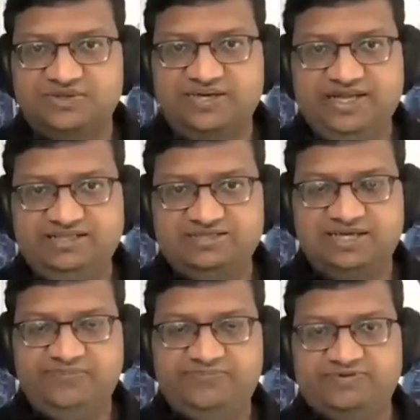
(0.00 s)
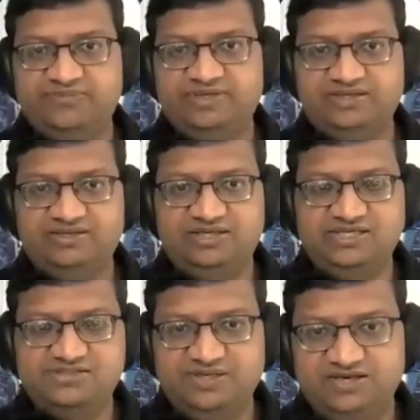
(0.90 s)
So the next up from
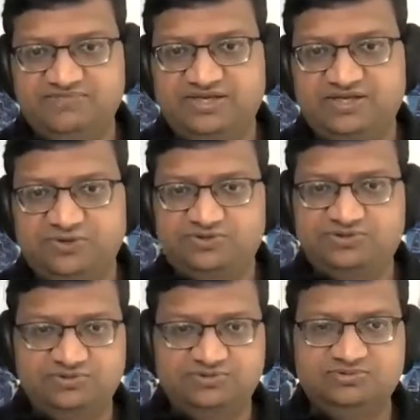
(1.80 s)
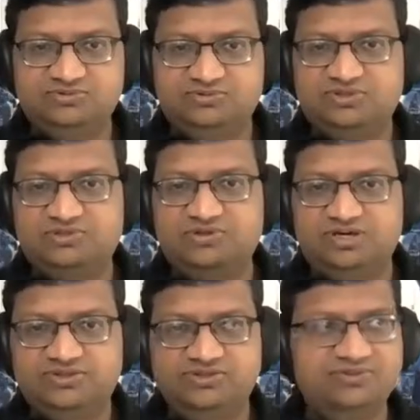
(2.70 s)
Israel, we go to
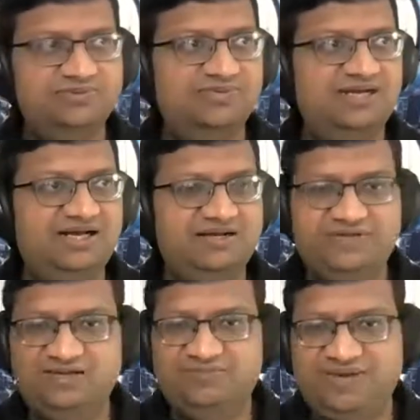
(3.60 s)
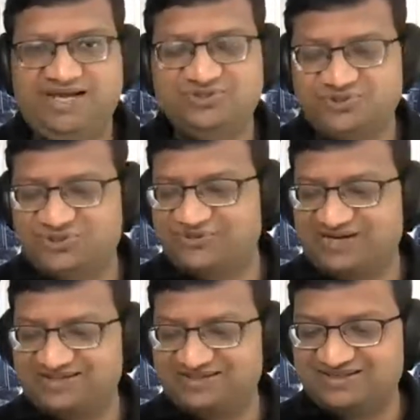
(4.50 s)
Toronto. We come back to Toronto,
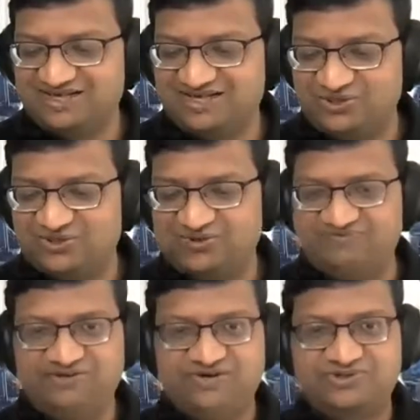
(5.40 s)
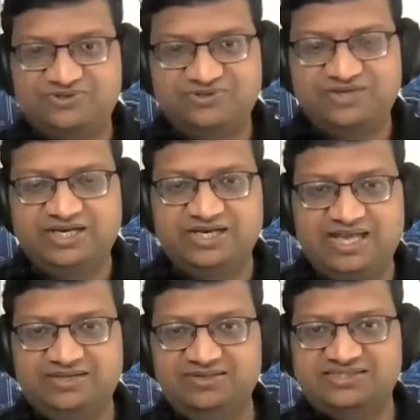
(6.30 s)
rather, a fellow Torontonian.
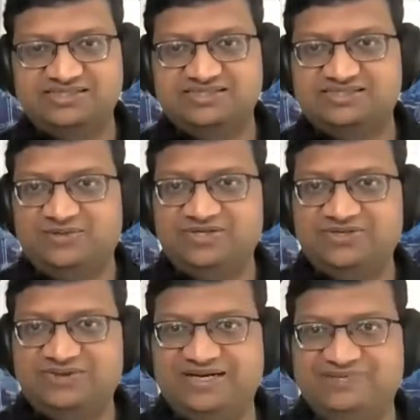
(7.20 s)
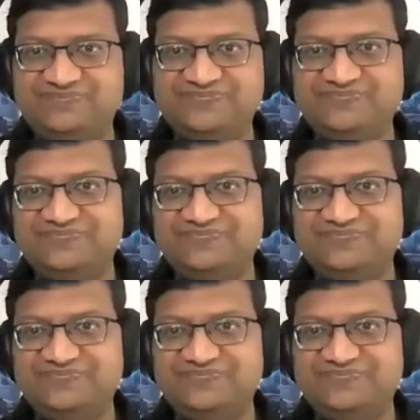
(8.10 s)
Hey, Ulysses, how are you doing?